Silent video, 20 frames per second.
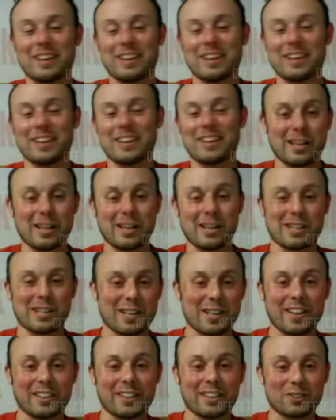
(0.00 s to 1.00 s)
I
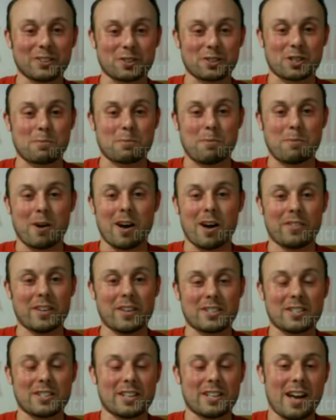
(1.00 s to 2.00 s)
saw that little spot
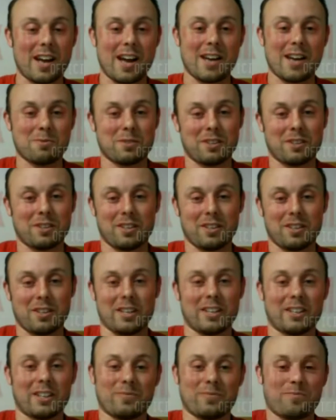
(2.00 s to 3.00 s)
that she had with
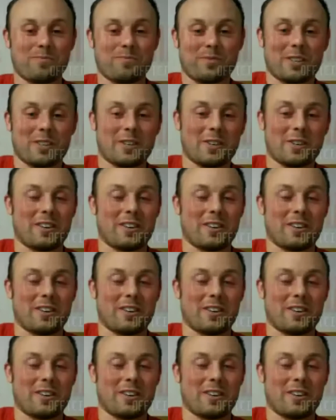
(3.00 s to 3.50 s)
like her.